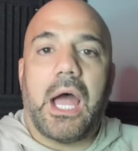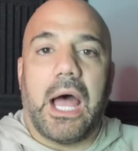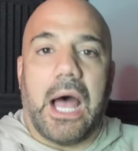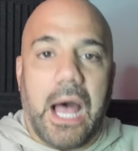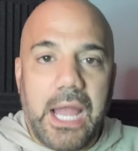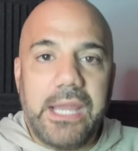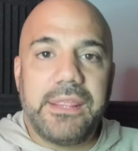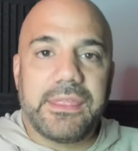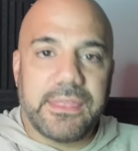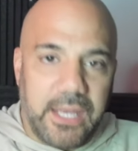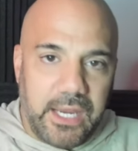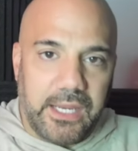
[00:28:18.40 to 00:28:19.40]
I
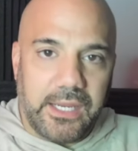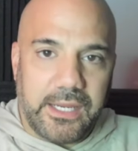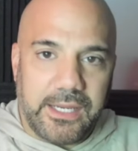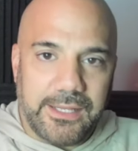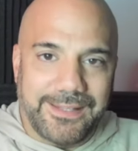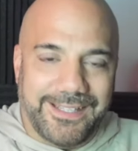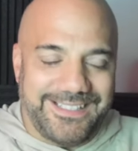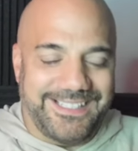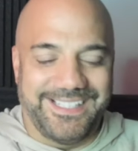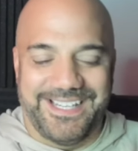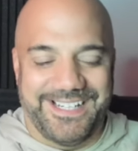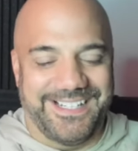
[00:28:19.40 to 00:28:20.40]
think that
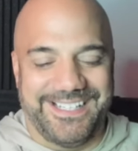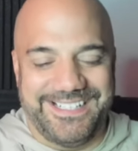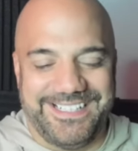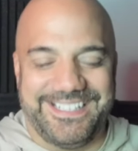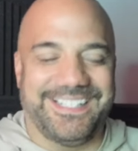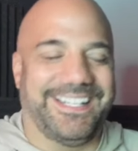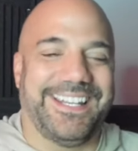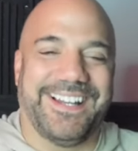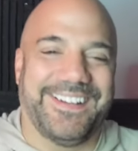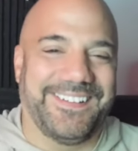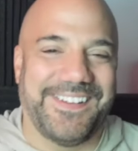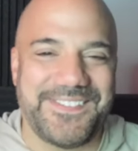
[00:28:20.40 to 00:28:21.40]

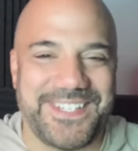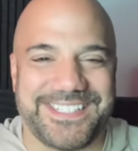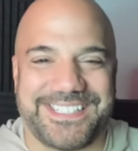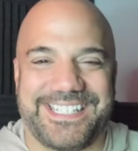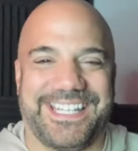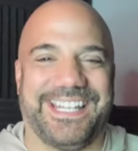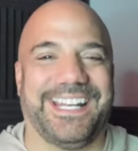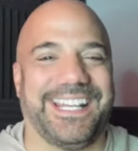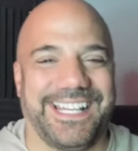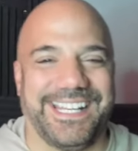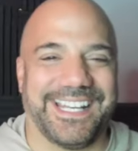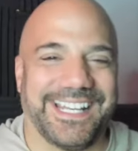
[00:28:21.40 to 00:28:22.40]
I'm just
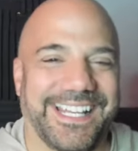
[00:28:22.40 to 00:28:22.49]
kidding.